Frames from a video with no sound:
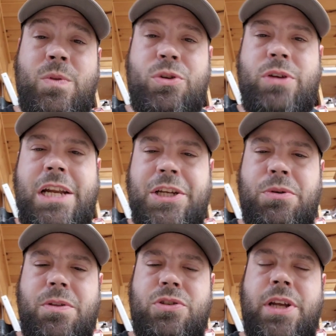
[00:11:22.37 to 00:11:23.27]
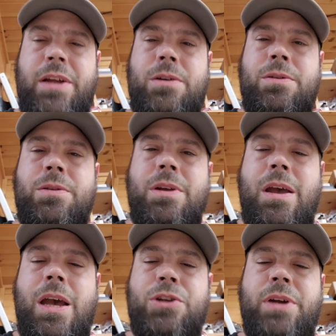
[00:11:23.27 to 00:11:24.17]
We're trying to grow the channel,
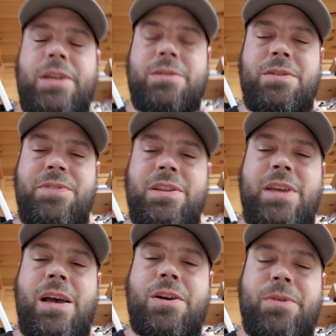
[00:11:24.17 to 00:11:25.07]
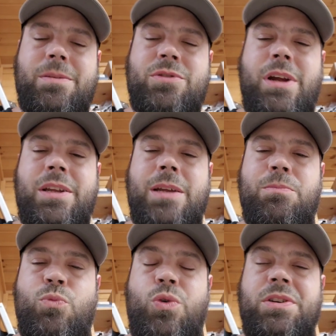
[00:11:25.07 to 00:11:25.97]
trying to defeat the algorithms, trying to get
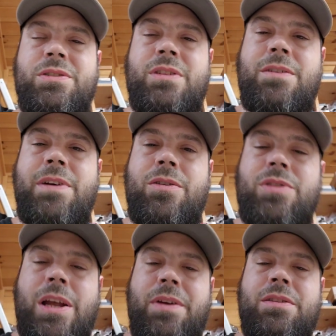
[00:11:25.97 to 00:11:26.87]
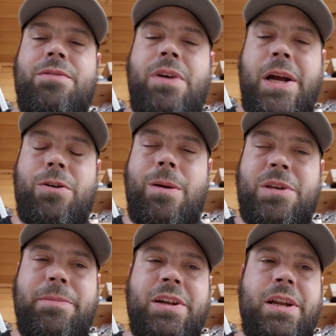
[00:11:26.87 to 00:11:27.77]
more stuff out there in the
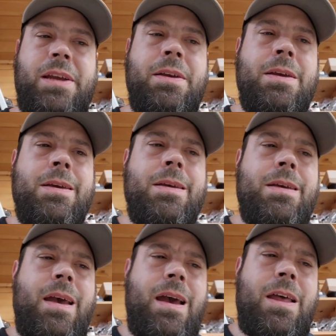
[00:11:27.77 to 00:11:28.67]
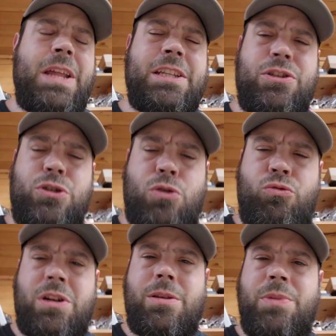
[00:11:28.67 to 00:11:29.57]
firearm community than just your
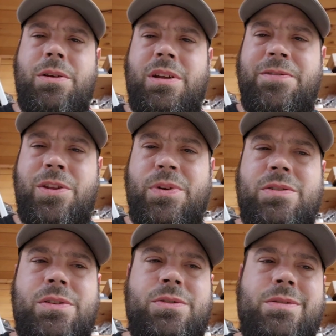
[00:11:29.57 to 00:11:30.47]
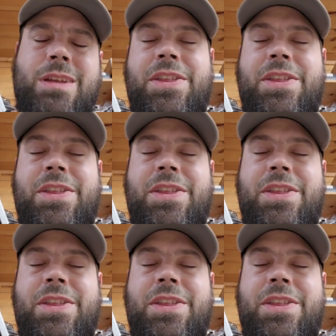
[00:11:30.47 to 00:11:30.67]
run-of-the-mill influencers.